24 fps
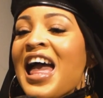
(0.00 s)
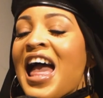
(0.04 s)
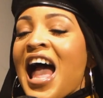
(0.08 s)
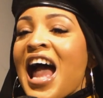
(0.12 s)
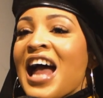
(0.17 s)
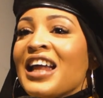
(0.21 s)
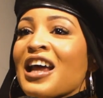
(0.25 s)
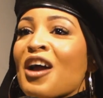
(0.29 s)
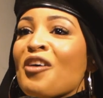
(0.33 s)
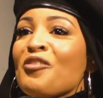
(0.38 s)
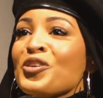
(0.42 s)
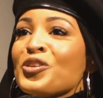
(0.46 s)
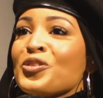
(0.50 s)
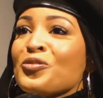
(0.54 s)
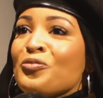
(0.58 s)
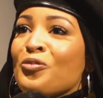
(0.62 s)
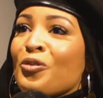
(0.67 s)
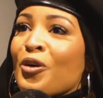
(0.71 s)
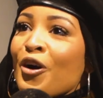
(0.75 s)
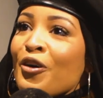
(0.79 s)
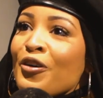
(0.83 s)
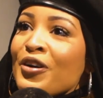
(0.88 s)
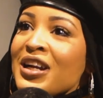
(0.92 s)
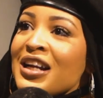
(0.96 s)
So, and I was
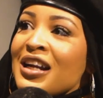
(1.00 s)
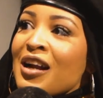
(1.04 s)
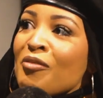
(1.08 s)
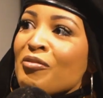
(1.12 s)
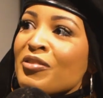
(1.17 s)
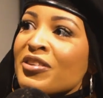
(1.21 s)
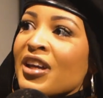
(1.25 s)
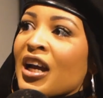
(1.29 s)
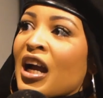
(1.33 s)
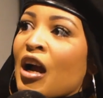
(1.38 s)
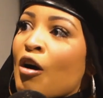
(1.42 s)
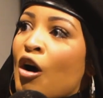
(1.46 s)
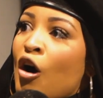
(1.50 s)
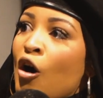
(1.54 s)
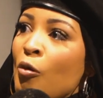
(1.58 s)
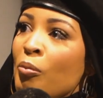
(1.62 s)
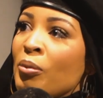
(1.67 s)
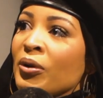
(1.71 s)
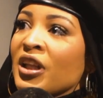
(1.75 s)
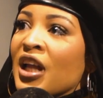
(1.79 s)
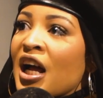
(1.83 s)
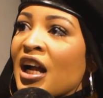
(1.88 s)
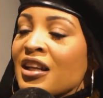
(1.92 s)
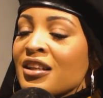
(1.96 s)
worried. I was like, I hope a
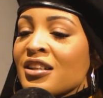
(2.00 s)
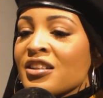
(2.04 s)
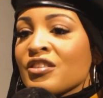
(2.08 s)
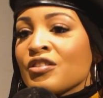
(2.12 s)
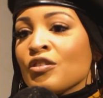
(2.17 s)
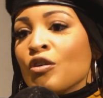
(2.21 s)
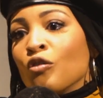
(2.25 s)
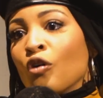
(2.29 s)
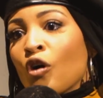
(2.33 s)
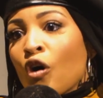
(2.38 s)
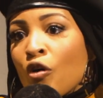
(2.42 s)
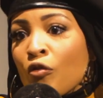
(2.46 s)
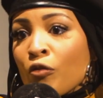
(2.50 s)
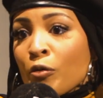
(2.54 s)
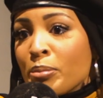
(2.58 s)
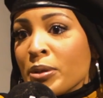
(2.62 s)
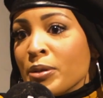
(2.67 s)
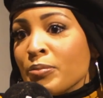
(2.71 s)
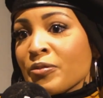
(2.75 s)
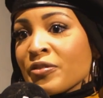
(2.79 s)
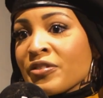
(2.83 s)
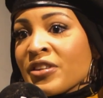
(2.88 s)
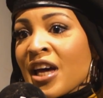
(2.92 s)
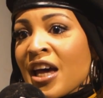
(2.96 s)
lot of this don't go over
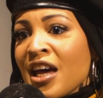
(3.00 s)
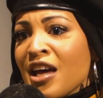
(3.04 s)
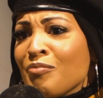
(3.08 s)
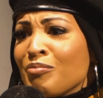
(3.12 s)
people's head.